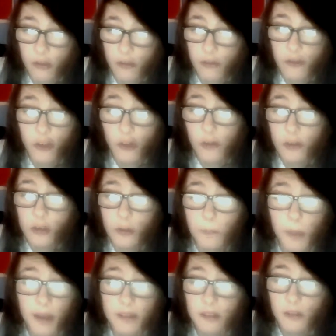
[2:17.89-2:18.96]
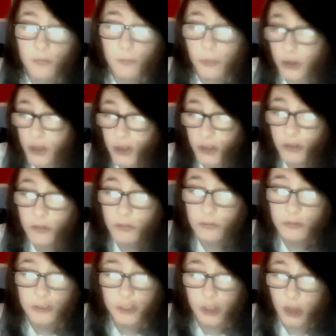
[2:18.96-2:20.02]
During the Battle of Britain,
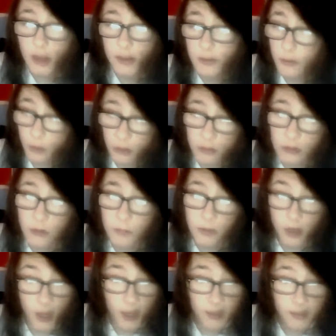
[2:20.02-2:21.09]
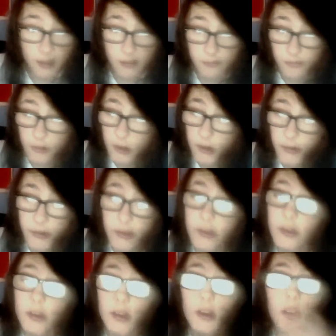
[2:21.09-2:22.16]
July to October 1940,
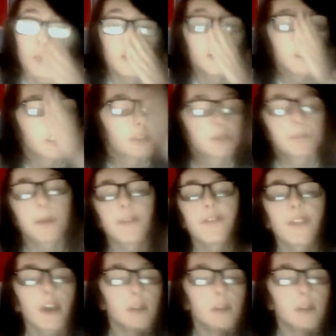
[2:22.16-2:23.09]
the Spitfire